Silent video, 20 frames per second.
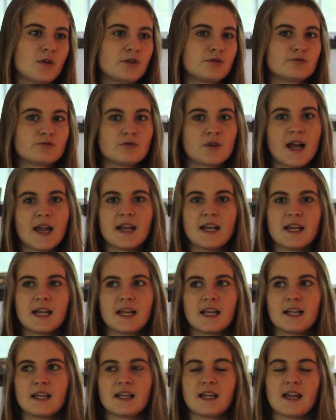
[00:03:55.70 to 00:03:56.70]

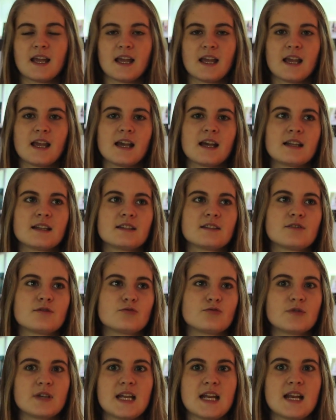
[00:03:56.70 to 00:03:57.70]
writing and
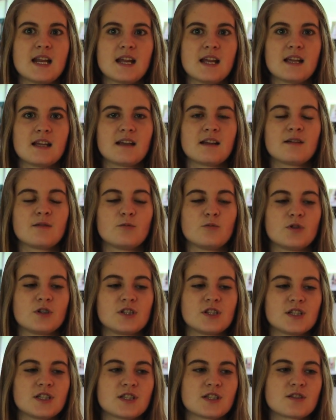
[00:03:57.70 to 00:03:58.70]
reading,
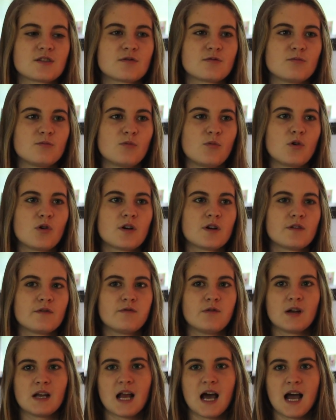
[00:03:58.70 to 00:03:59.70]
which is more
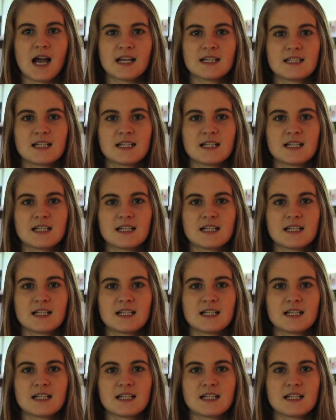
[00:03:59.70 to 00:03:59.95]
of what I